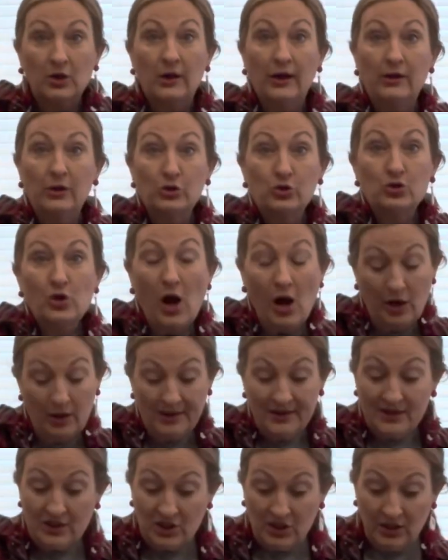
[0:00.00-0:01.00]
and your
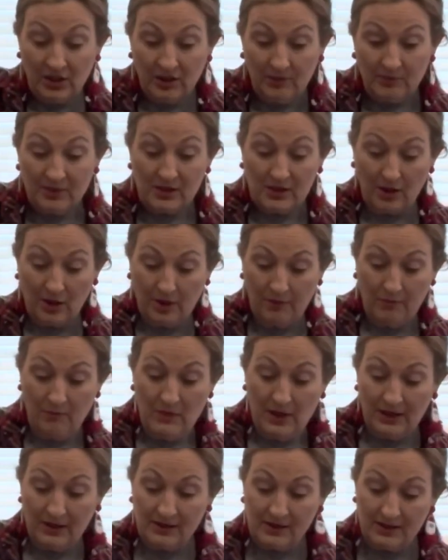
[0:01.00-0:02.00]
chocolate chips are
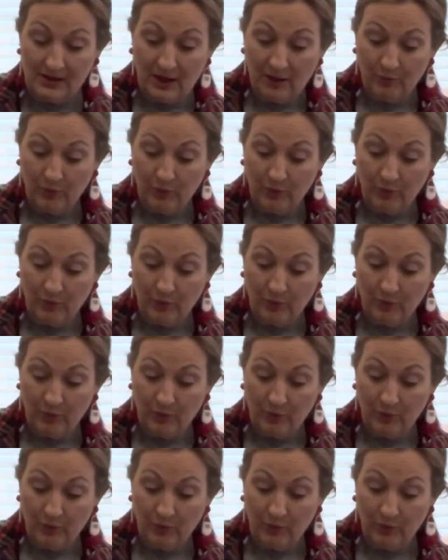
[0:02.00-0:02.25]
mixed up